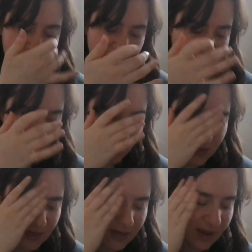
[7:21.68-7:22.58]
if I
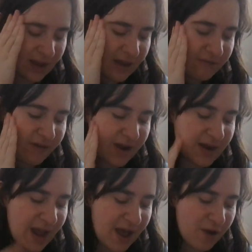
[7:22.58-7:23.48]
wanted to
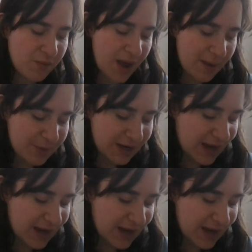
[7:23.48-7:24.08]
find out what happened